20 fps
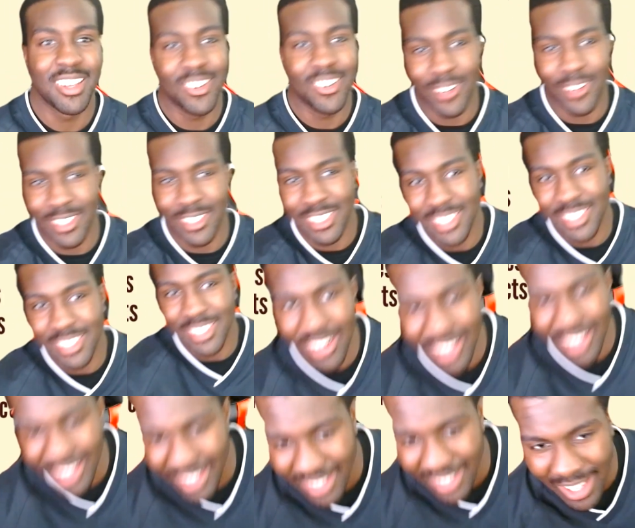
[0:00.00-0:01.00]
Grayson, shout
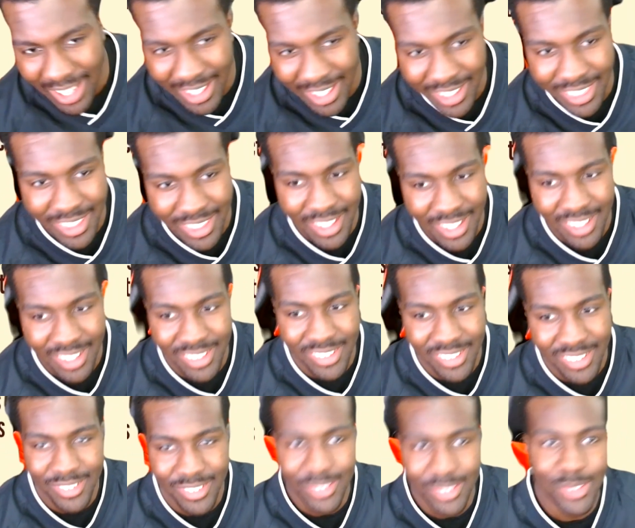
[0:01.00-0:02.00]
out anything
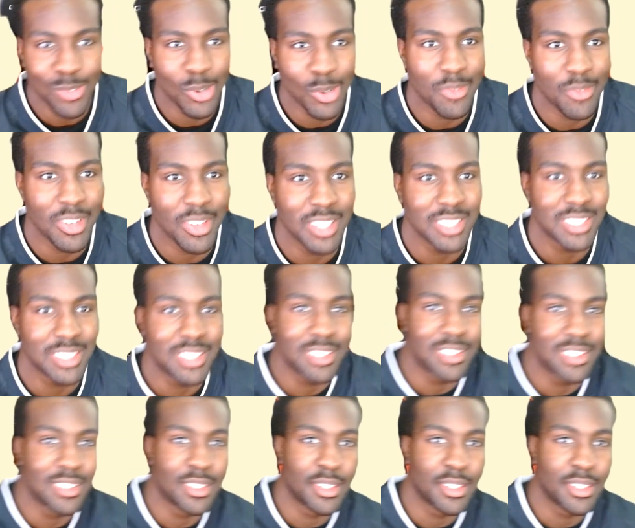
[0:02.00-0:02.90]
you want to mention.